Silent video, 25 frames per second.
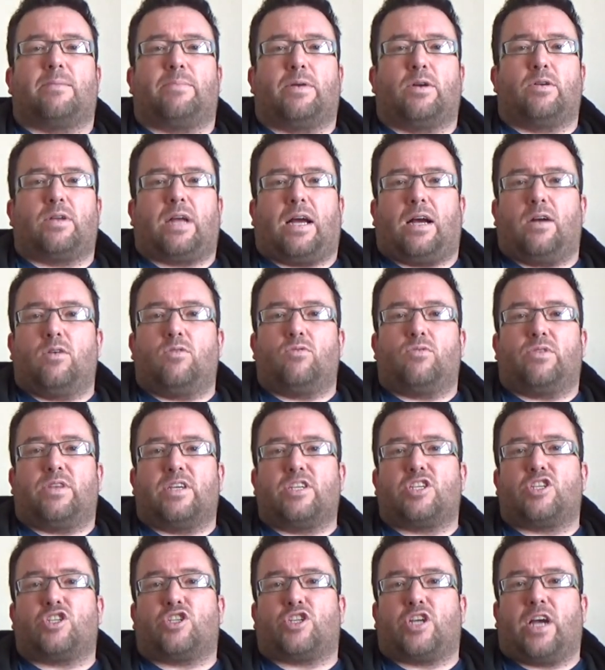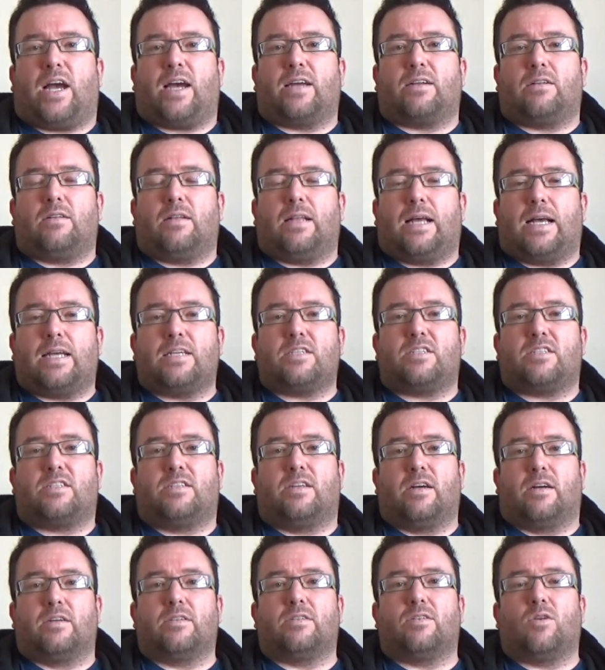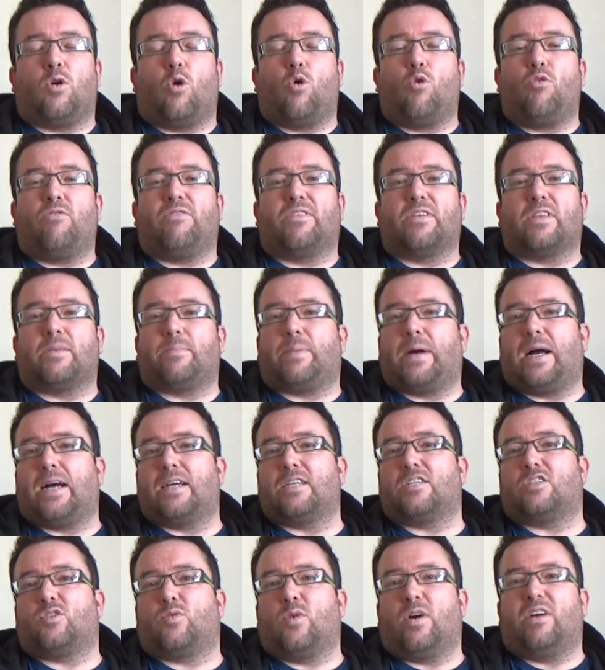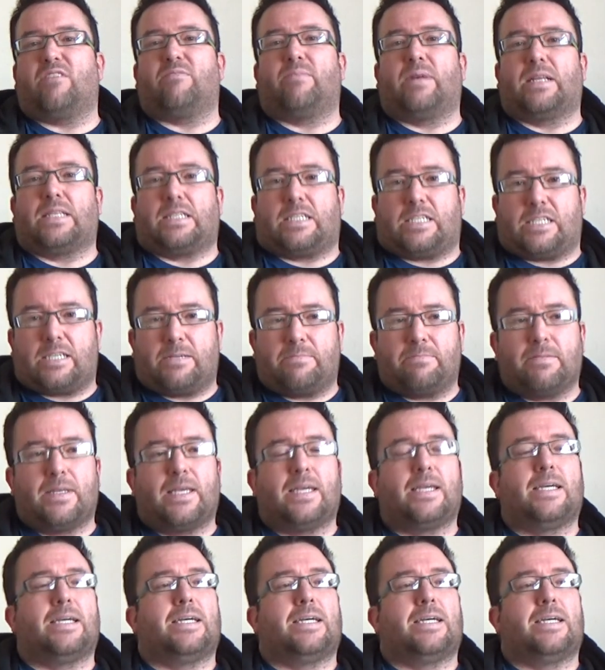about how this channel has done over the past 12 months.